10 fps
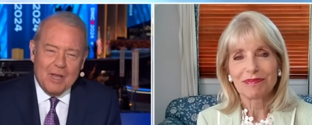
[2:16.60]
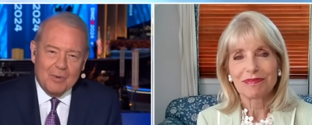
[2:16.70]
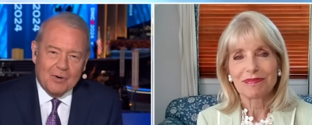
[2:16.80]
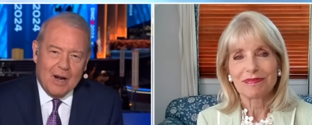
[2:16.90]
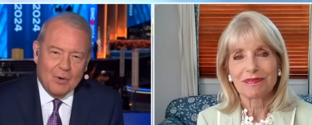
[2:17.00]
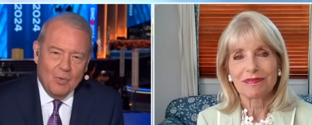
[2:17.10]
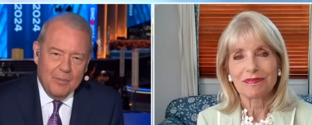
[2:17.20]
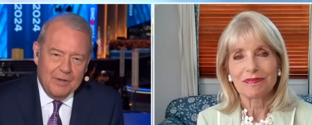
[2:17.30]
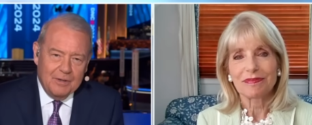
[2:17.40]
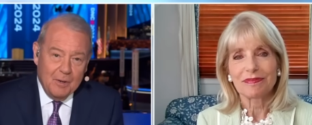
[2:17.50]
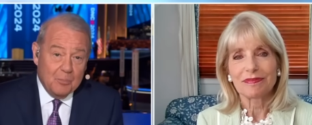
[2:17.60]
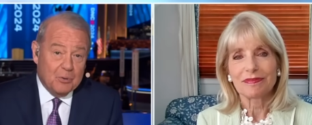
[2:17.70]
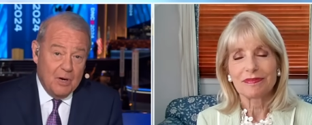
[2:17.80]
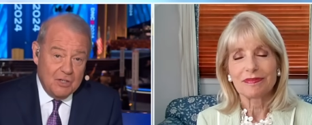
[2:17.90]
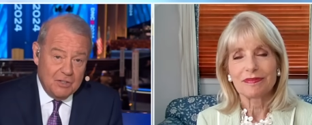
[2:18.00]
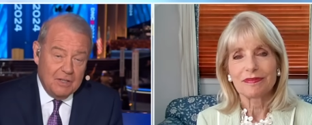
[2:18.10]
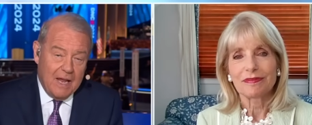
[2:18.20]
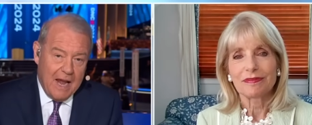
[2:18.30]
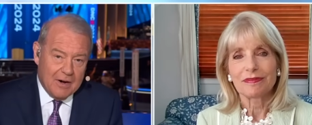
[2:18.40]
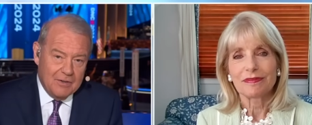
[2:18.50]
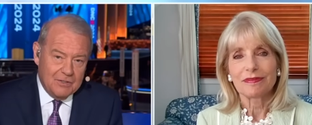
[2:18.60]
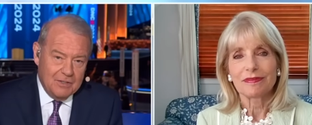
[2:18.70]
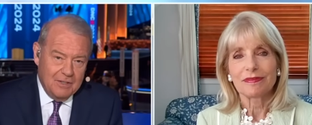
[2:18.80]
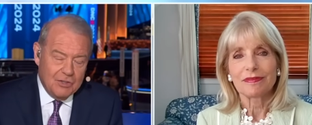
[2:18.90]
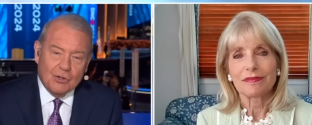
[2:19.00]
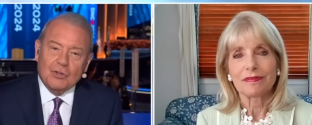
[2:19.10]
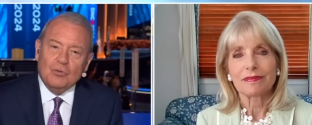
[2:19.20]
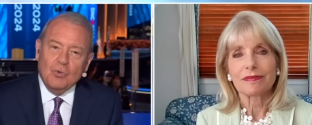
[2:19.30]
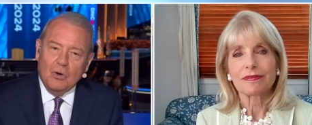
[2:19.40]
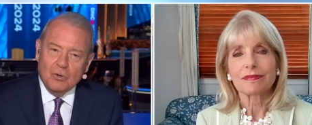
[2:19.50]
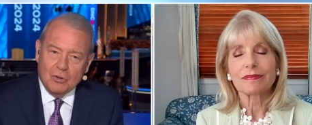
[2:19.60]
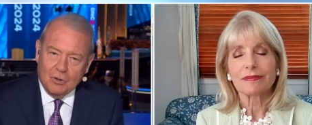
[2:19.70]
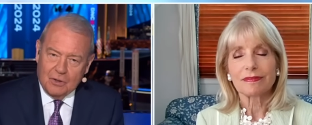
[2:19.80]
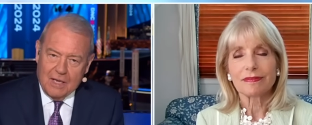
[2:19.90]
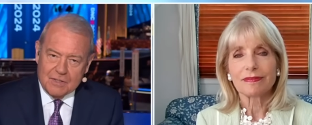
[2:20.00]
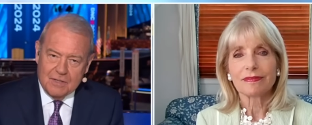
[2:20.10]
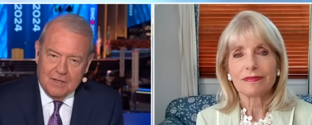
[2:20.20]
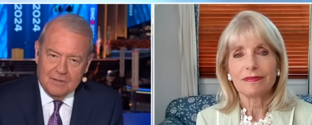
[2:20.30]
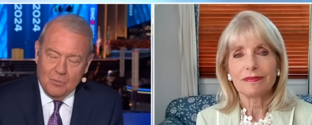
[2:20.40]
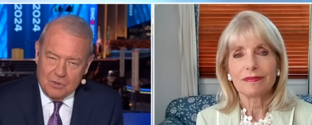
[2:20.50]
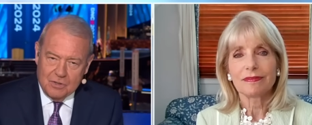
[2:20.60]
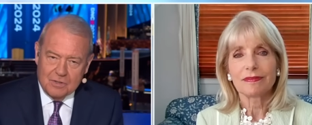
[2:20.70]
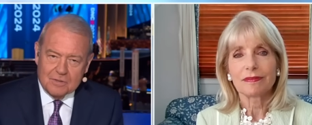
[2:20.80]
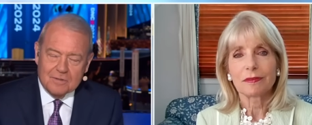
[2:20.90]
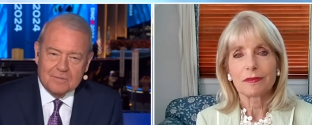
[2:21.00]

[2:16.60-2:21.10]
Speaker 1: Democrat women praising Harris during the roll call last night. Watch this.